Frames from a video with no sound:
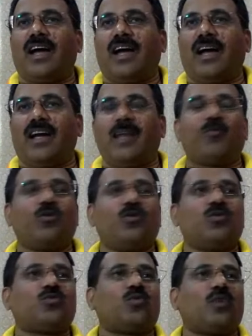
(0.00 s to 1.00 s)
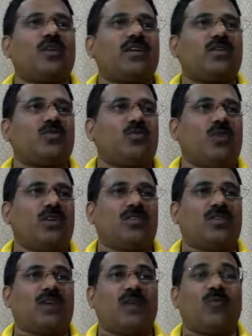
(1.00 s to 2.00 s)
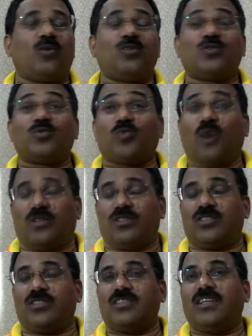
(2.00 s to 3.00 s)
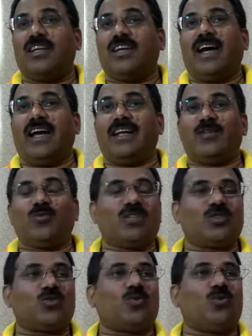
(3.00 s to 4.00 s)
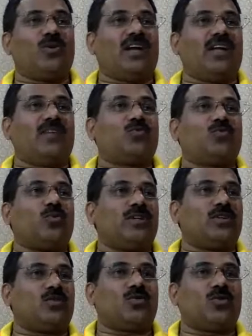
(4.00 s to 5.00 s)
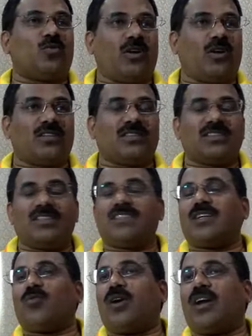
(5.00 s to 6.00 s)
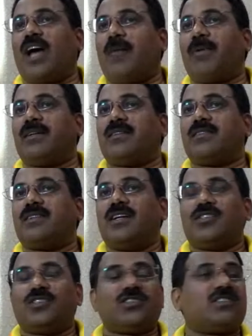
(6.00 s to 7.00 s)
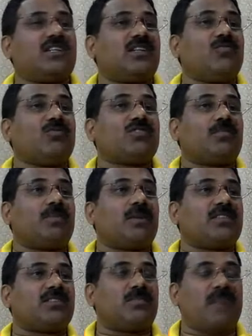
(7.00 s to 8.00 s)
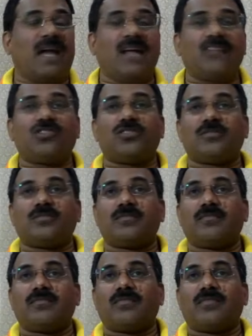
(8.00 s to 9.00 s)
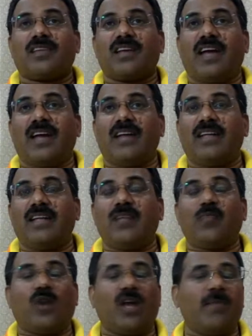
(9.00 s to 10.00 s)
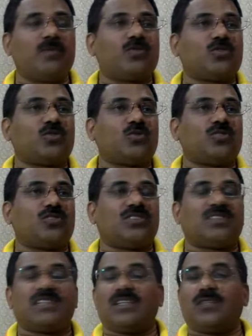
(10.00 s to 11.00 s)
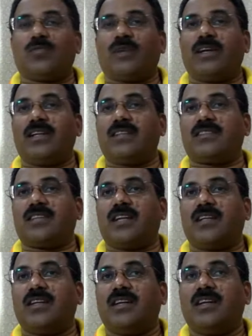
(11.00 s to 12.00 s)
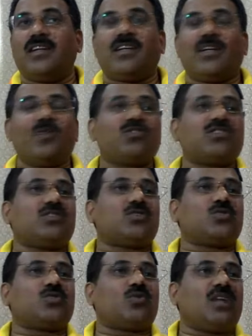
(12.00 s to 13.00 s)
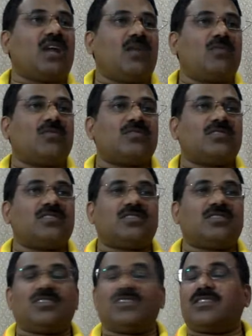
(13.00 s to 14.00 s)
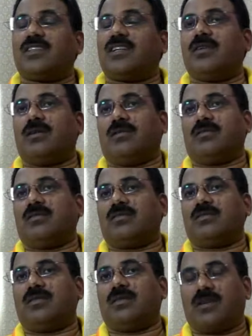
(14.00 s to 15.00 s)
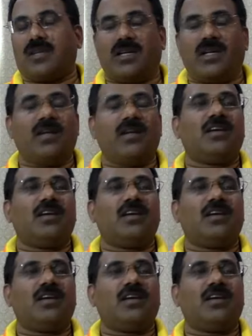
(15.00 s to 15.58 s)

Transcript: and I'm going to throw it into the water. I want you to watch. And he took a stone and threw it into the water. He said, what happened? She said, there was a big splash. And then what happened to the stone? She said, it went inside. Can you see the stone now? She said, no. Okay.